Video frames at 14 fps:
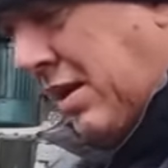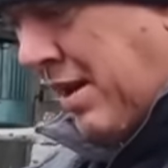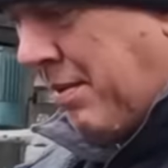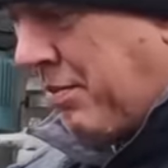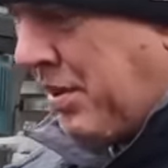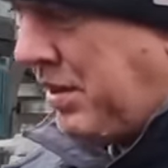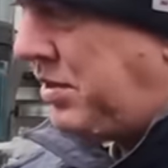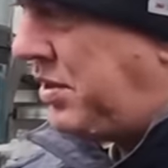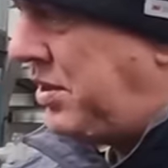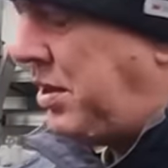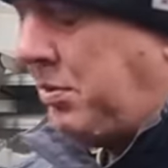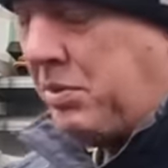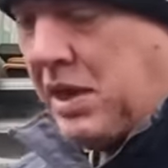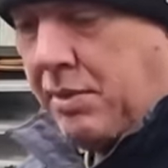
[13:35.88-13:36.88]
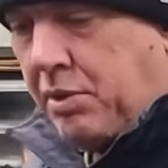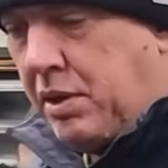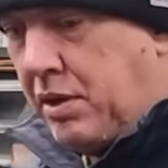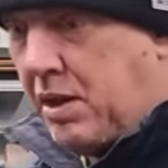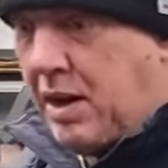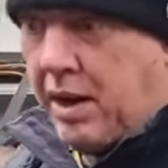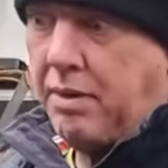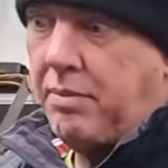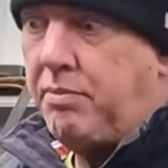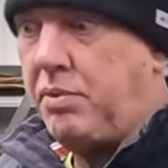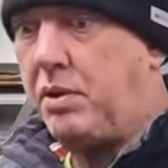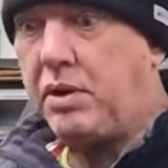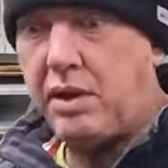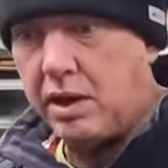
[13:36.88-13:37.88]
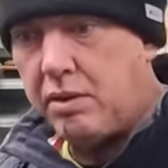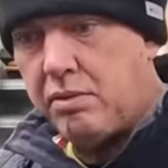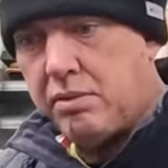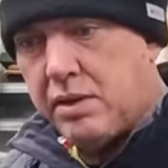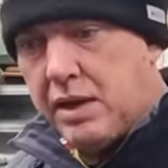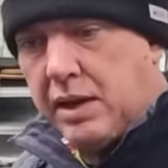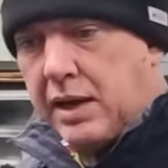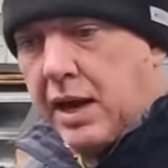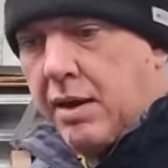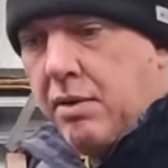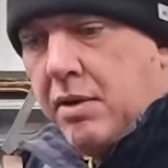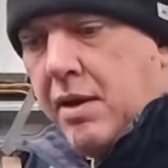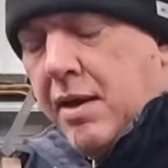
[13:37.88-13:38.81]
here, but it just seems happier there. But you know, there you go.